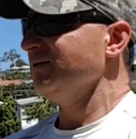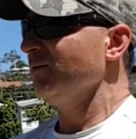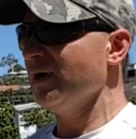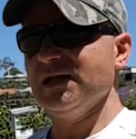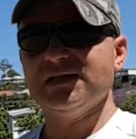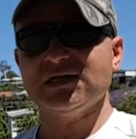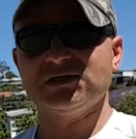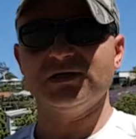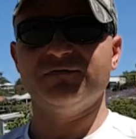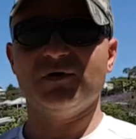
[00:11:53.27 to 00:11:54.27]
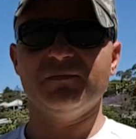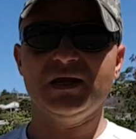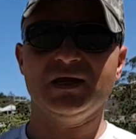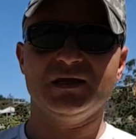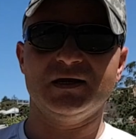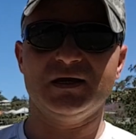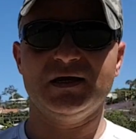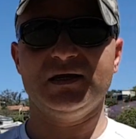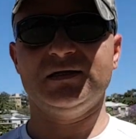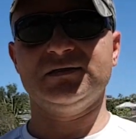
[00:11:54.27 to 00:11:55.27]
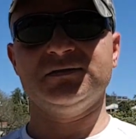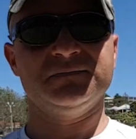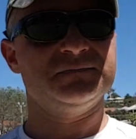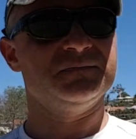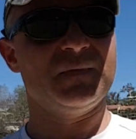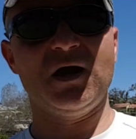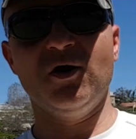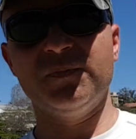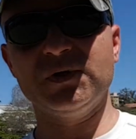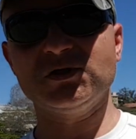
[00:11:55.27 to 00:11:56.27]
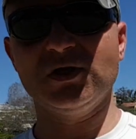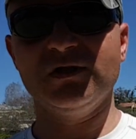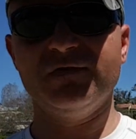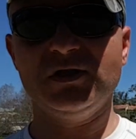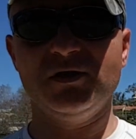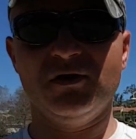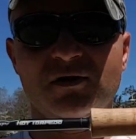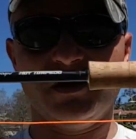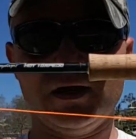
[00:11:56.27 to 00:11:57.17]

Well, that's it from me, and I hope you enjoyed the video.